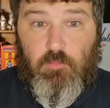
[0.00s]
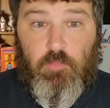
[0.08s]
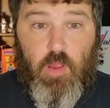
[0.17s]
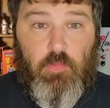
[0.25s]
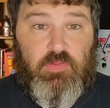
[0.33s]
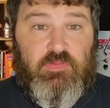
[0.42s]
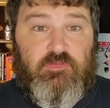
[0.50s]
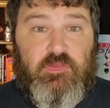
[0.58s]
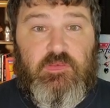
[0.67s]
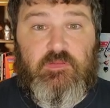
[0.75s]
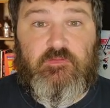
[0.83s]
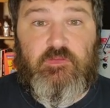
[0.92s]
Probably
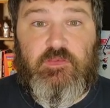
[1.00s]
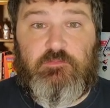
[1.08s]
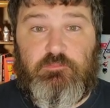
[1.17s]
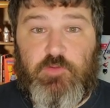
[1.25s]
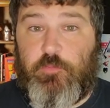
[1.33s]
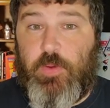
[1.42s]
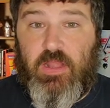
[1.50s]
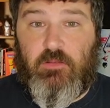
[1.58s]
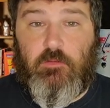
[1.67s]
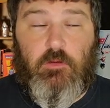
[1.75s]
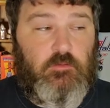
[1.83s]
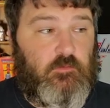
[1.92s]
seen this in your battle
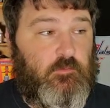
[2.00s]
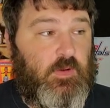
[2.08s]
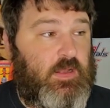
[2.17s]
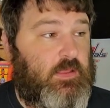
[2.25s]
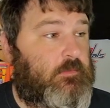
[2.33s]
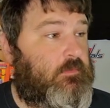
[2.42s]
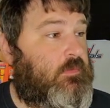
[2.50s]
logs already.